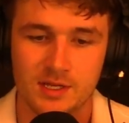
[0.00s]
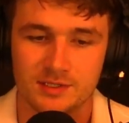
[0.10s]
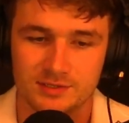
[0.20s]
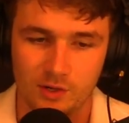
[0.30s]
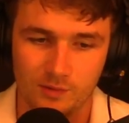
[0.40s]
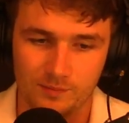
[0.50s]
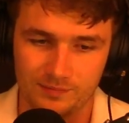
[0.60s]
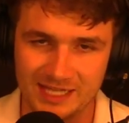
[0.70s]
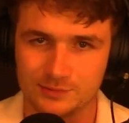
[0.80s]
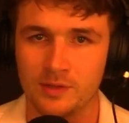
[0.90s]
So
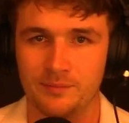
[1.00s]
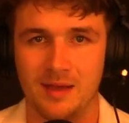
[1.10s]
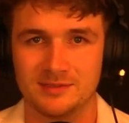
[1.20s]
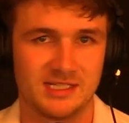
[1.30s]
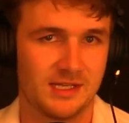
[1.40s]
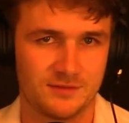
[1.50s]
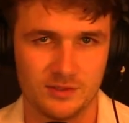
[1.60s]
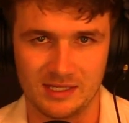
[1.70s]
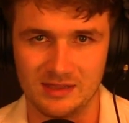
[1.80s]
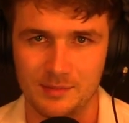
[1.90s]
that's one problem, is that it gives you
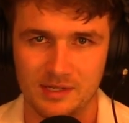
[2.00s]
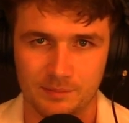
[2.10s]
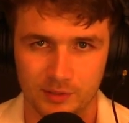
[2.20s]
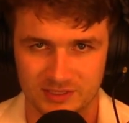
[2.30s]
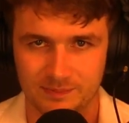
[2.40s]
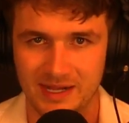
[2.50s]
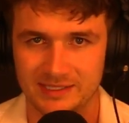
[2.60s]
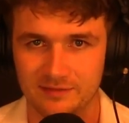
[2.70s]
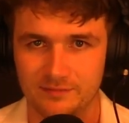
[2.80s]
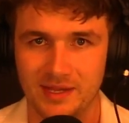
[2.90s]
a limited
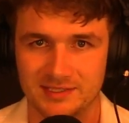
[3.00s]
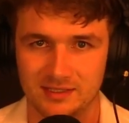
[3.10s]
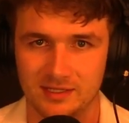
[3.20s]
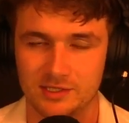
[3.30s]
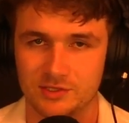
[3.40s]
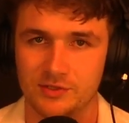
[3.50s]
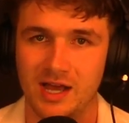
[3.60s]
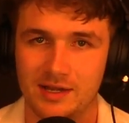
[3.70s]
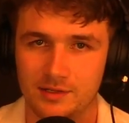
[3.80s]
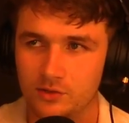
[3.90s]
perspective, basically, because you're
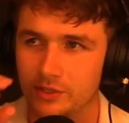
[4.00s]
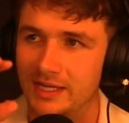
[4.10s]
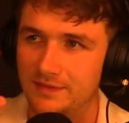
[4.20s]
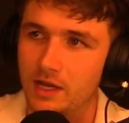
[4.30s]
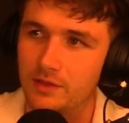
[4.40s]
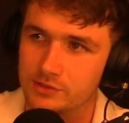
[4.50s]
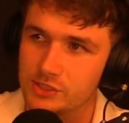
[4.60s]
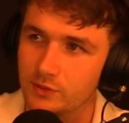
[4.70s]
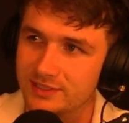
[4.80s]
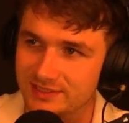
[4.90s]
not looking at the other
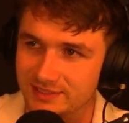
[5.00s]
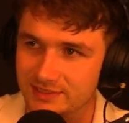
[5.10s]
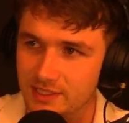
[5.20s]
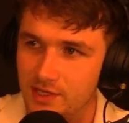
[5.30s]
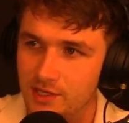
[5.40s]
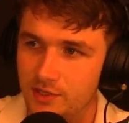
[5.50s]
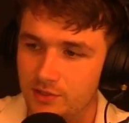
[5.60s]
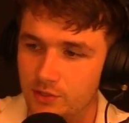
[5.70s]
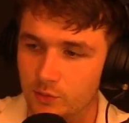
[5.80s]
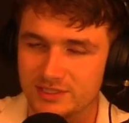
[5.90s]
choices.
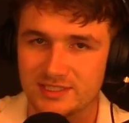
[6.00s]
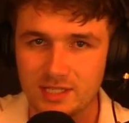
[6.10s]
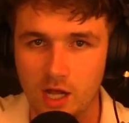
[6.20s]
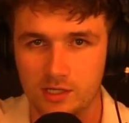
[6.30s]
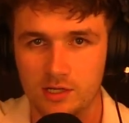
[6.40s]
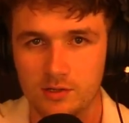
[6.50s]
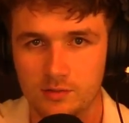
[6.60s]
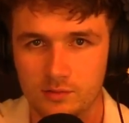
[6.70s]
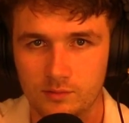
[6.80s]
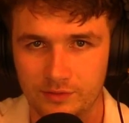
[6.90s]
You're stuck
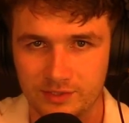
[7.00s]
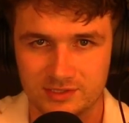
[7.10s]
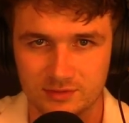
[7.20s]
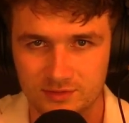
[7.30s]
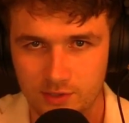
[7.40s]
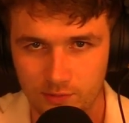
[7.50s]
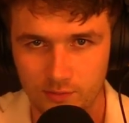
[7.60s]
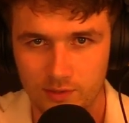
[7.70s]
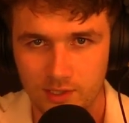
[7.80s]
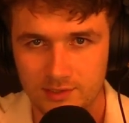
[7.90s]
with just those two.
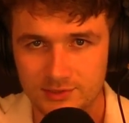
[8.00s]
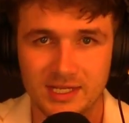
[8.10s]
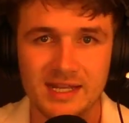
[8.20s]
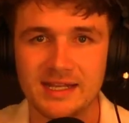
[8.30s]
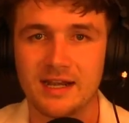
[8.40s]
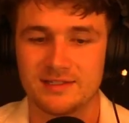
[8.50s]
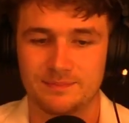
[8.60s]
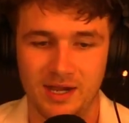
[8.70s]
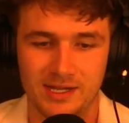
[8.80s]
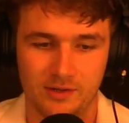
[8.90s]
So you got to get out of this
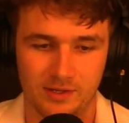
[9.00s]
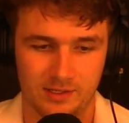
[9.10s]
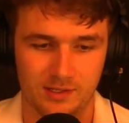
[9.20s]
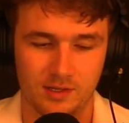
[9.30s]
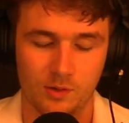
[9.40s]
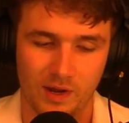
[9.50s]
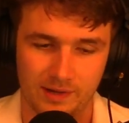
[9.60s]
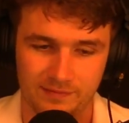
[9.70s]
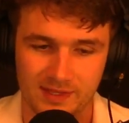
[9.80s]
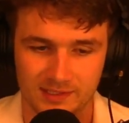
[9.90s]
binary way of
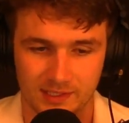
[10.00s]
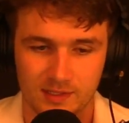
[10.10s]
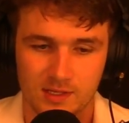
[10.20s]
thinking.